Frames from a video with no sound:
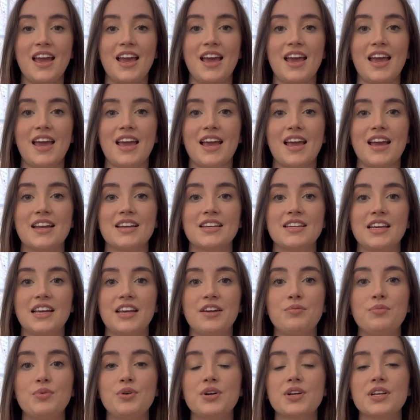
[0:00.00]
and
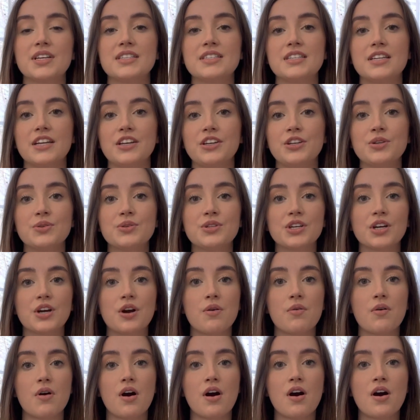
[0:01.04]
it will continue to
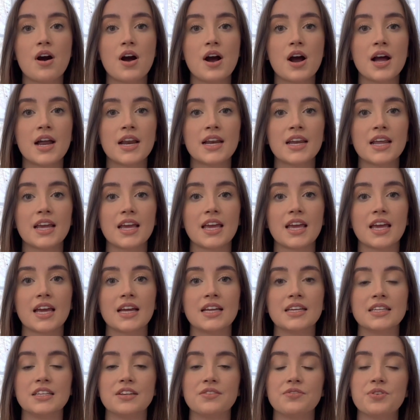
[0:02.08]
go on
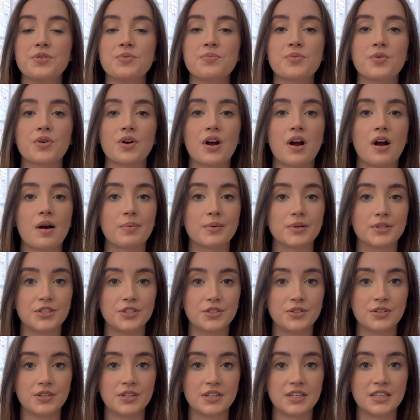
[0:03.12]
and give you more
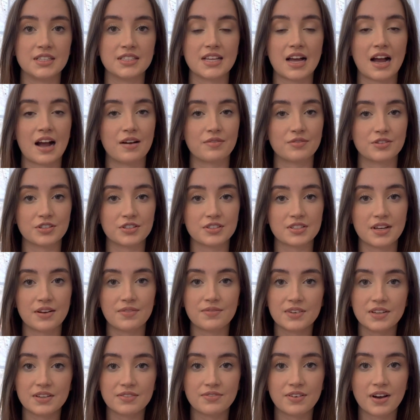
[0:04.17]
opportunities after
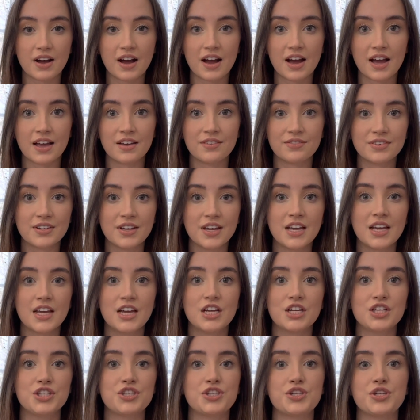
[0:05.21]
75
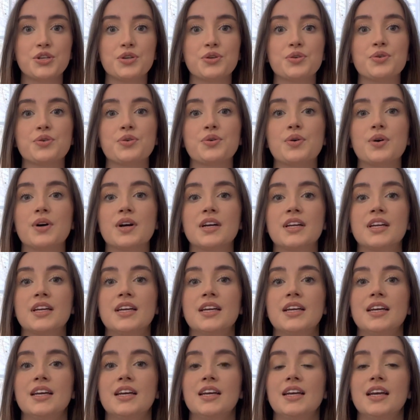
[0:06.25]
to
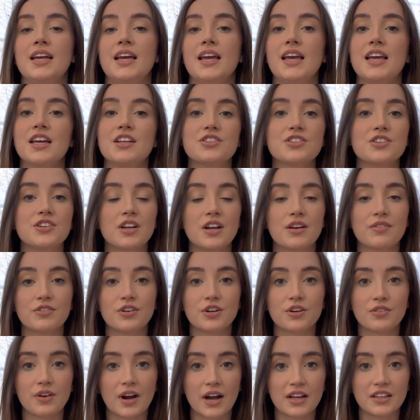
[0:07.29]
answer enough
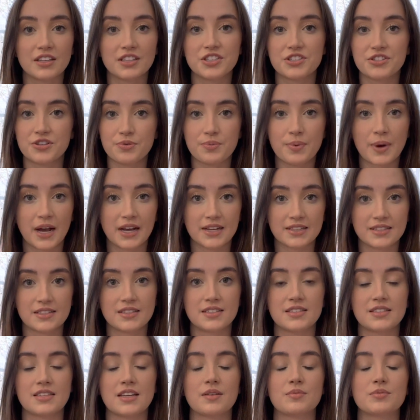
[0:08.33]
correctly to pass the
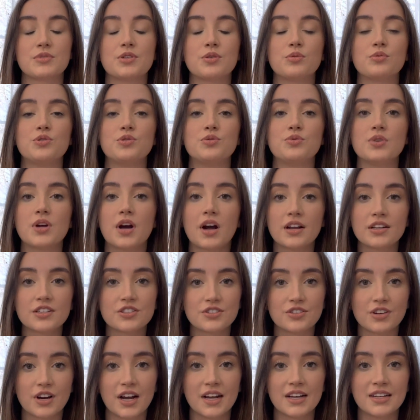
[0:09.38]
exam. So do not
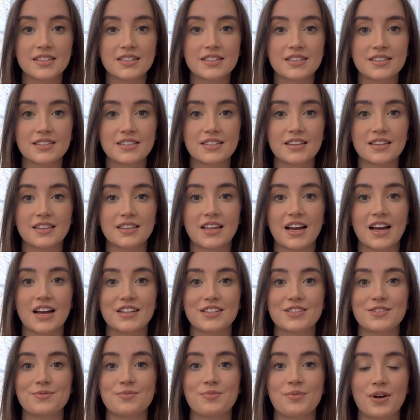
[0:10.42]
stress.
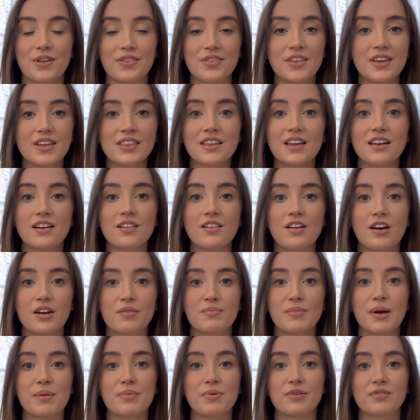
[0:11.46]
That's one thing that a lot of
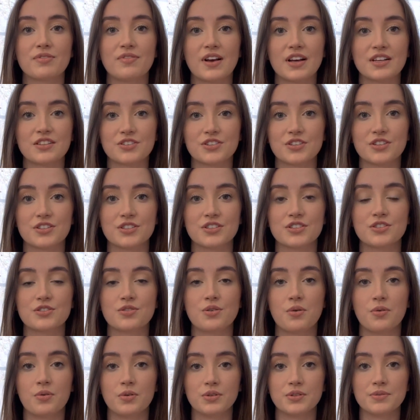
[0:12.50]
my professors
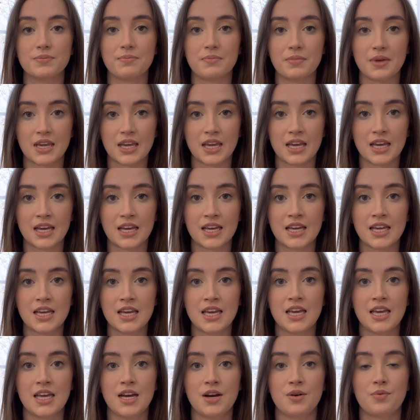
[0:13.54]
told me
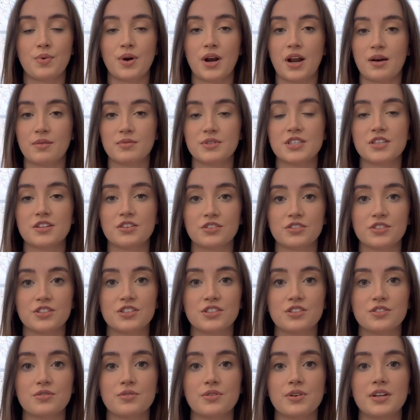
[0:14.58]
when I was in
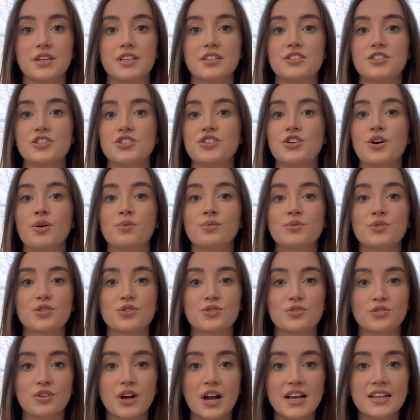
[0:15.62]
nursing school, is don't
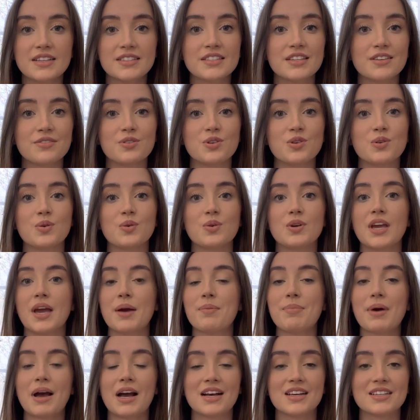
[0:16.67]
stress if you
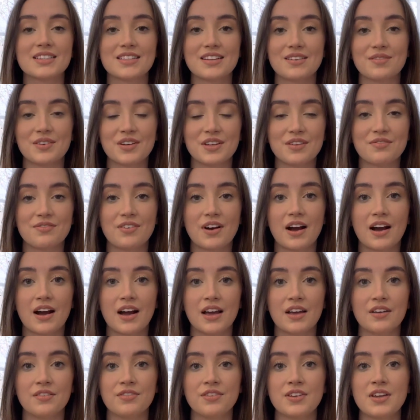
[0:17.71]
get past
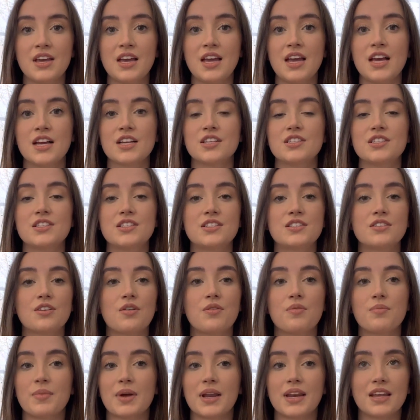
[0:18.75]
75. So
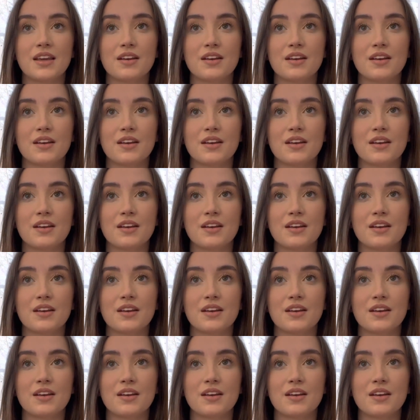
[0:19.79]
many